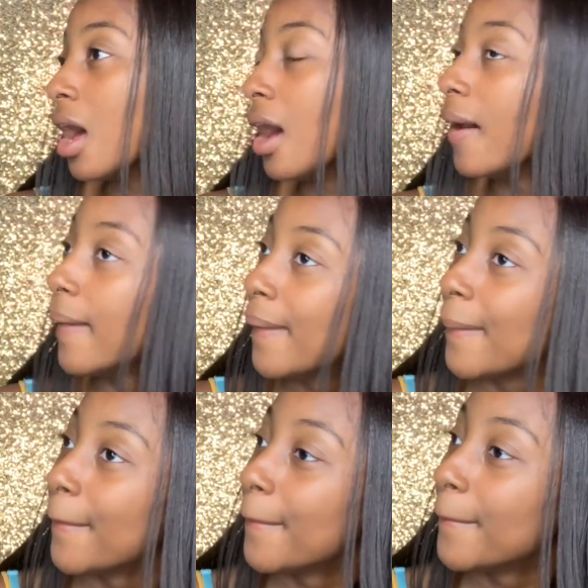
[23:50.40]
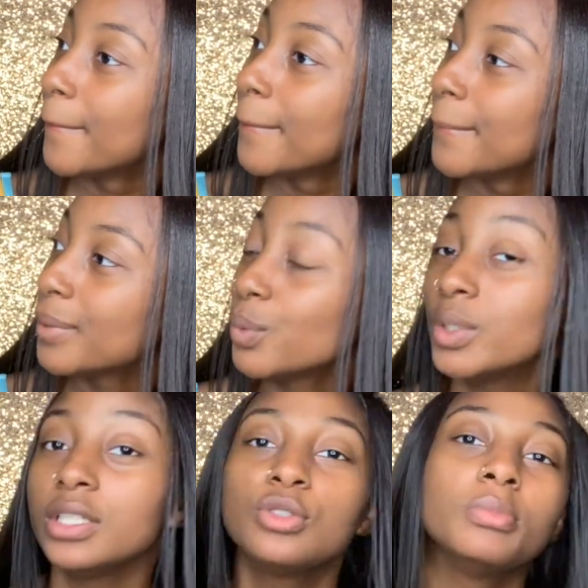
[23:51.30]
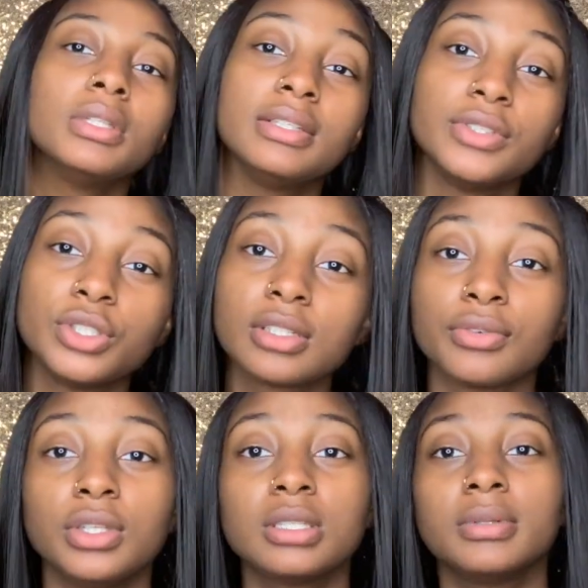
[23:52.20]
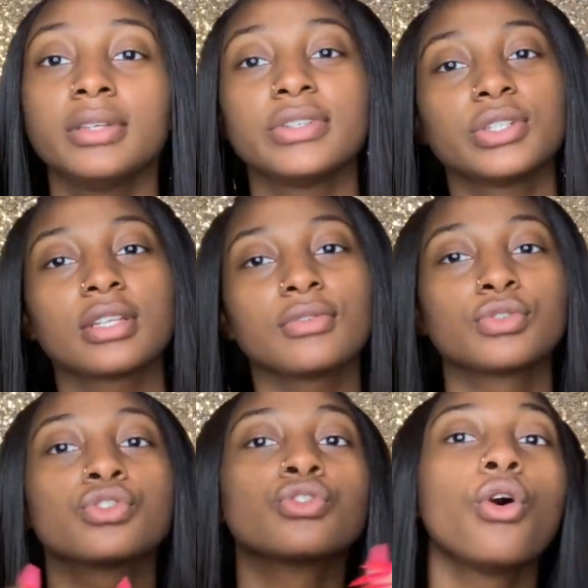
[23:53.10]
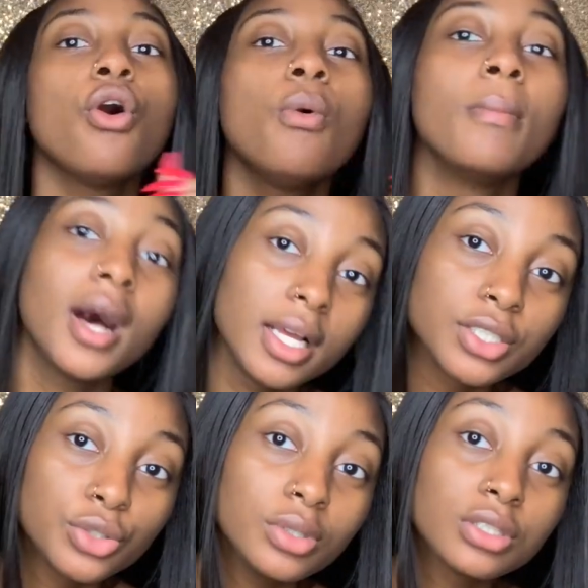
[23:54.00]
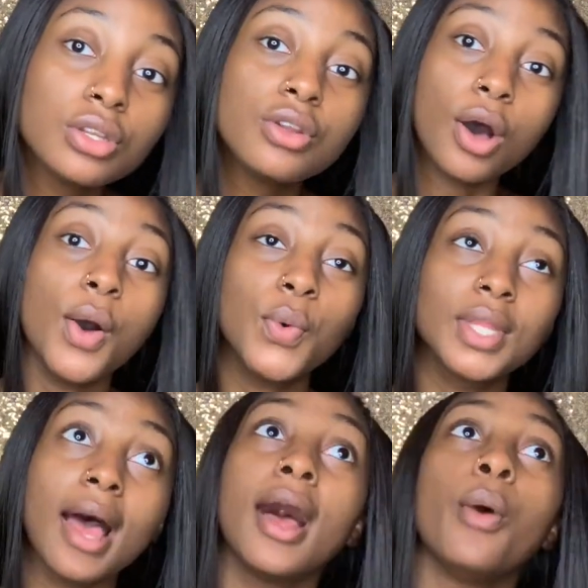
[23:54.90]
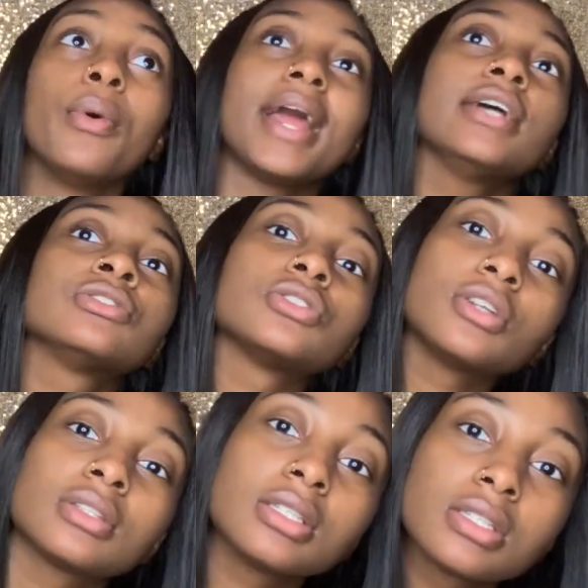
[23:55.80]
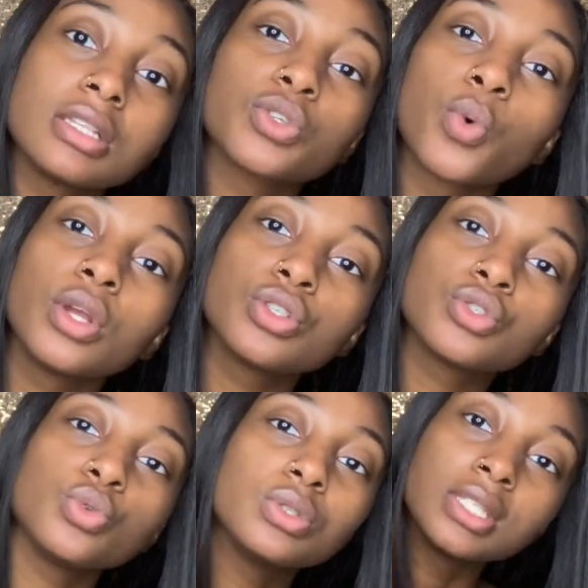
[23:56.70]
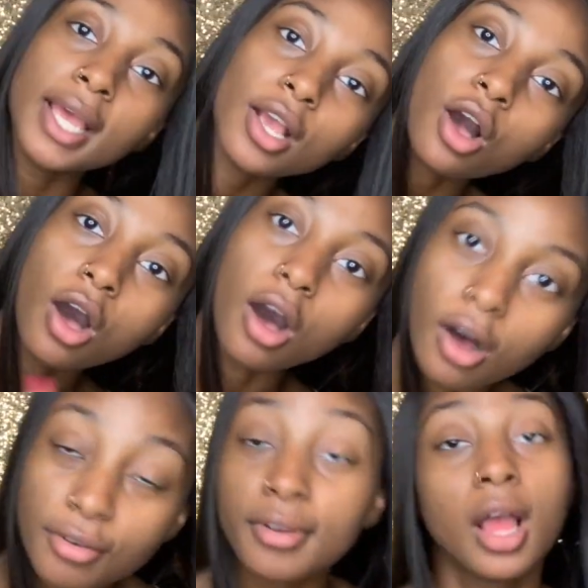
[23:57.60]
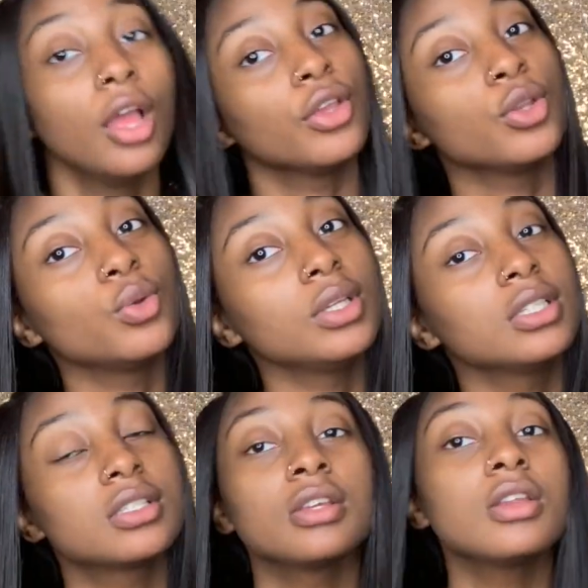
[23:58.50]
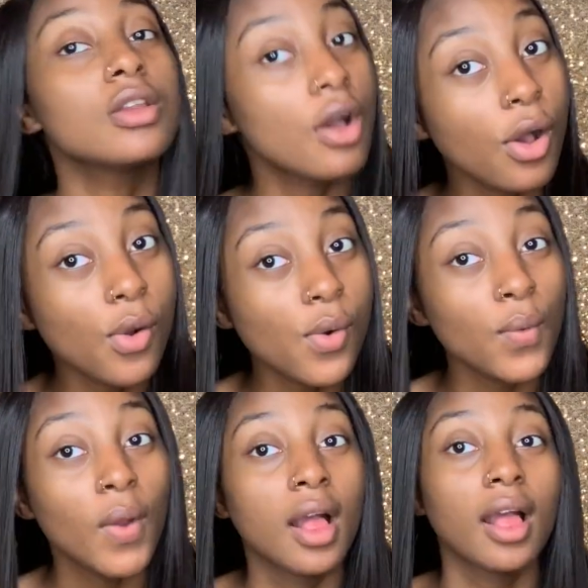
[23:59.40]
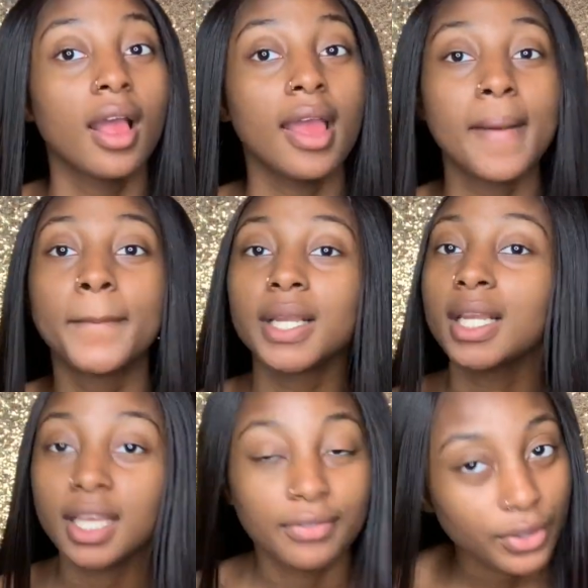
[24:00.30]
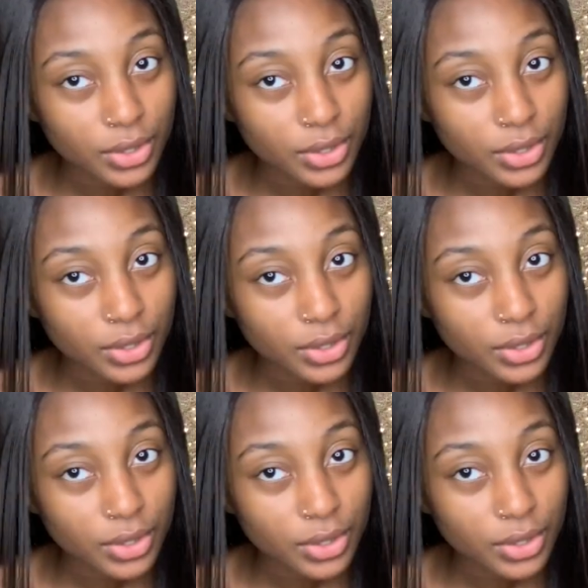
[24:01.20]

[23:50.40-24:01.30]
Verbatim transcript: um you need to believe in yourself. You need to believe in yourself so much. You need to know that when I start this, it's going to take off. You need to know and believe in